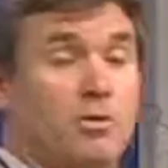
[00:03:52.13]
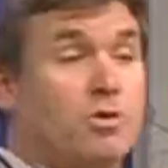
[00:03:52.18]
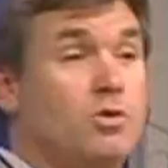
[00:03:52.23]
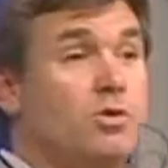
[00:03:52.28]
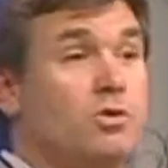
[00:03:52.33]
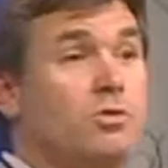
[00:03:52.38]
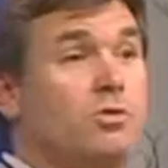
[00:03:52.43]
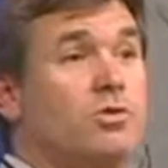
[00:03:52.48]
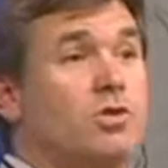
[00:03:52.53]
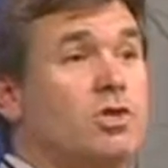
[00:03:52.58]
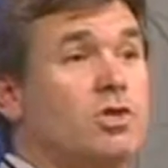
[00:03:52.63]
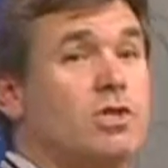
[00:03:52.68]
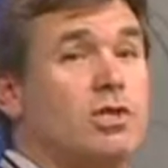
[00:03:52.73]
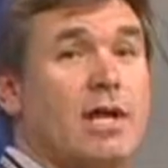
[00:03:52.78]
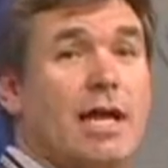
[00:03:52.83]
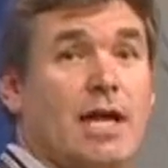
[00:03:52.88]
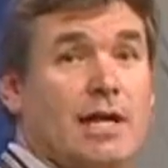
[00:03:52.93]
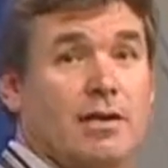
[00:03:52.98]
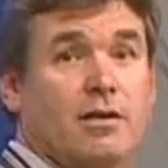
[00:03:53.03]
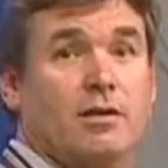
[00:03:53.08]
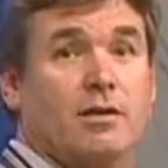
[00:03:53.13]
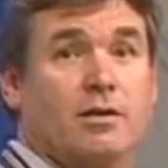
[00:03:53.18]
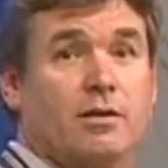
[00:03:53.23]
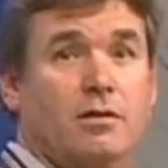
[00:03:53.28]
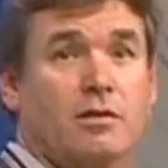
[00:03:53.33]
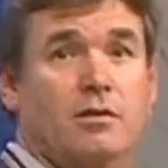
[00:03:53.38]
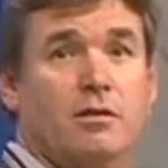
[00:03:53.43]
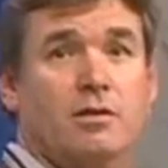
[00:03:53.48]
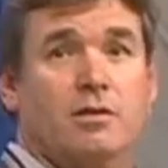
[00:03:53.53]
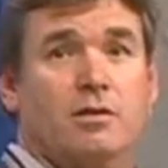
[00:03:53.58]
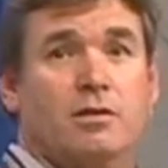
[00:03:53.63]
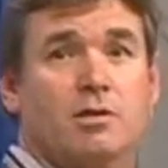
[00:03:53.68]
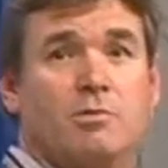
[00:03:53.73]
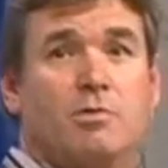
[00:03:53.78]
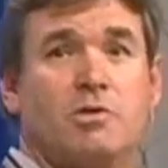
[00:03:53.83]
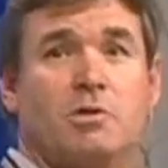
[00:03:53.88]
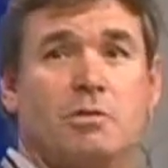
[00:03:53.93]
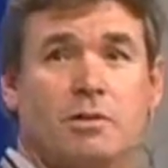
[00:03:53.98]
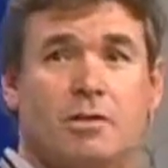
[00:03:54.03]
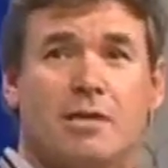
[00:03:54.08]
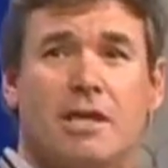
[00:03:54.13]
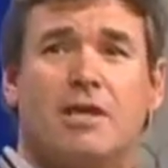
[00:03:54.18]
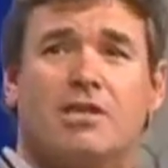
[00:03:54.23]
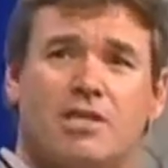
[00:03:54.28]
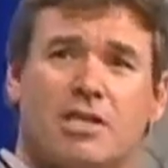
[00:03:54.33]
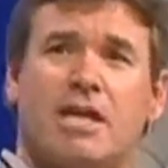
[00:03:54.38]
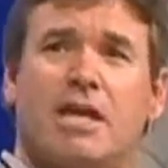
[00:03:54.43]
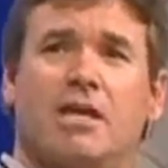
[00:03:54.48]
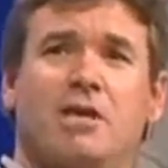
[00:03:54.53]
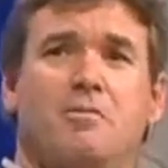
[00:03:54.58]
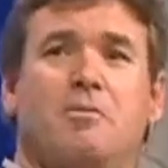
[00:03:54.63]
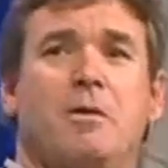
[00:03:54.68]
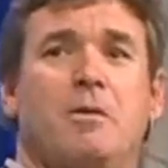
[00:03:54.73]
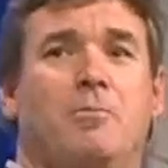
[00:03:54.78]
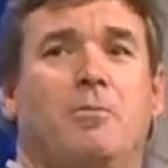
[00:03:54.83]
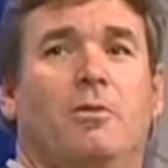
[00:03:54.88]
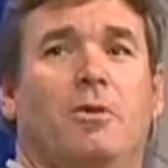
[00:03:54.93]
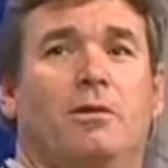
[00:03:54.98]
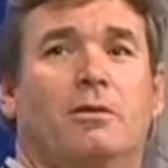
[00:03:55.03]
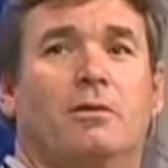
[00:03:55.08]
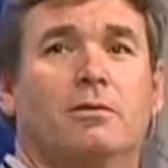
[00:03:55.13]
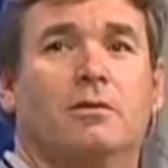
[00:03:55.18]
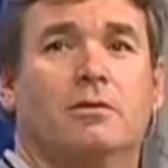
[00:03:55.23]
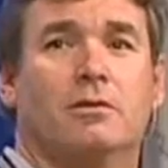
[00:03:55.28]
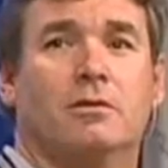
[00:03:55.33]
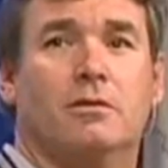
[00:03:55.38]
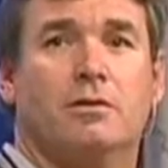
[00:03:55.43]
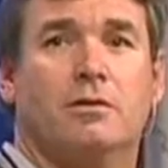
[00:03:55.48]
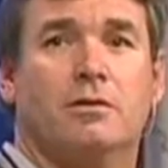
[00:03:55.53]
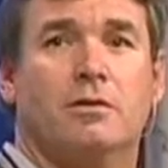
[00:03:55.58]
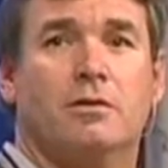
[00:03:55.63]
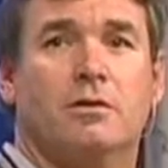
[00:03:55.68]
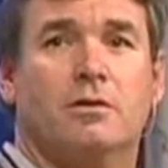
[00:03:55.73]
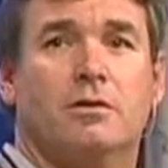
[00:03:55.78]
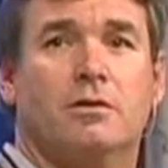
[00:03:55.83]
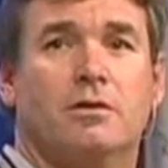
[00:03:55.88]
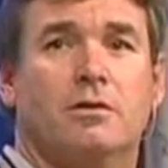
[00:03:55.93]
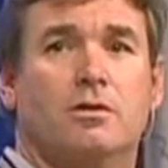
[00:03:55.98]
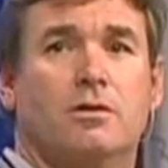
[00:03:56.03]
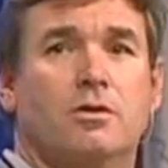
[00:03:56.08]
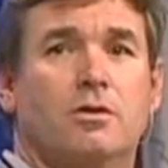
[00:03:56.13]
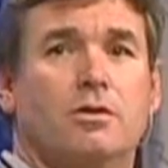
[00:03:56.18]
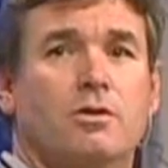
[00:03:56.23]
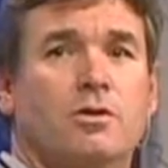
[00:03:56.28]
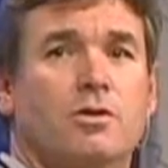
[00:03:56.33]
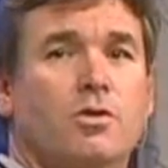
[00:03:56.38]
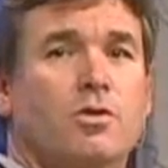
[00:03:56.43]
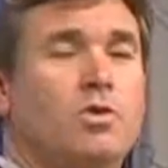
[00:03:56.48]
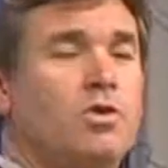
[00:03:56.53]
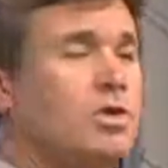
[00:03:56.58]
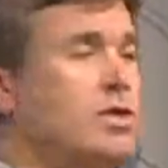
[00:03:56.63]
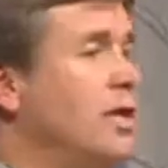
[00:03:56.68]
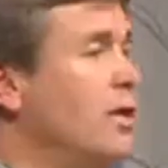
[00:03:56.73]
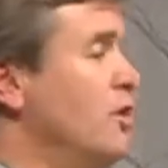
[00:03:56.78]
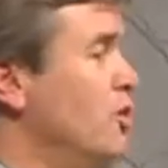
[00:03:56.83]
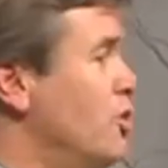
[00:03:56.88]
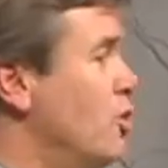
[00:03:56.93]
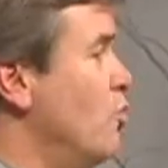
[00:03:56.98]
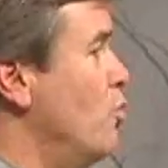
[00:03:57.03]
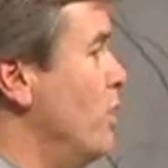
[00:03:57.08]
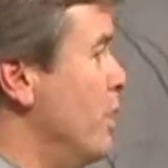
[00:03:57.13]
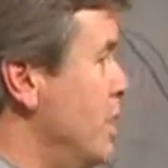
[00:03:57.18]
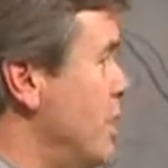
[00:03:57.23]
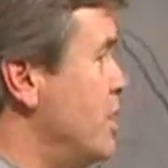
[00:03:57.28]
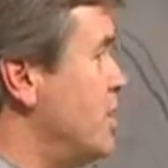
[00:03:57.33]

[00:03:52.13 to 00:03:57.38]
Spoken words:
who said, educated people, who said, you know, when he